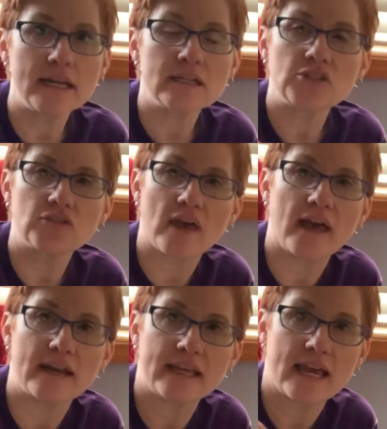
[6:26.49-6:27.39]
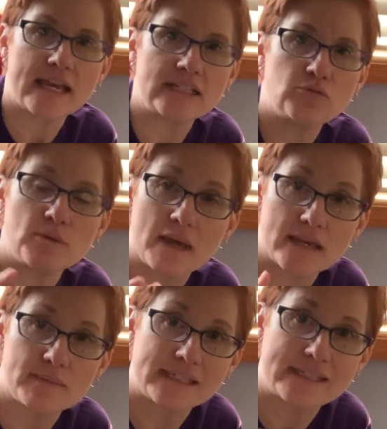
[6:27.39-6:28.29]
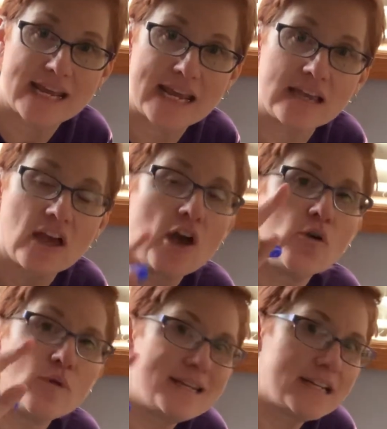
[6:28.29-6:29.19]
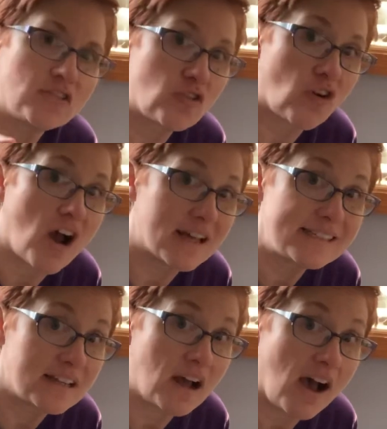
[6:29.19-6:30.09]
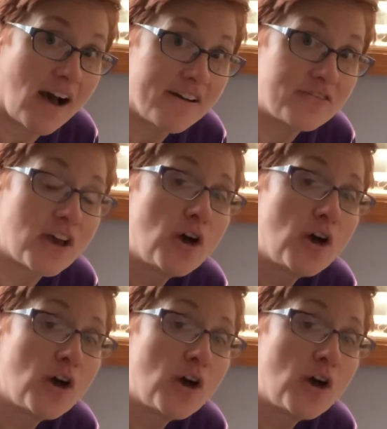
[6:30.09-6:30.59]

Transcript: it so that in case we make a mistake, we didn't cross it off.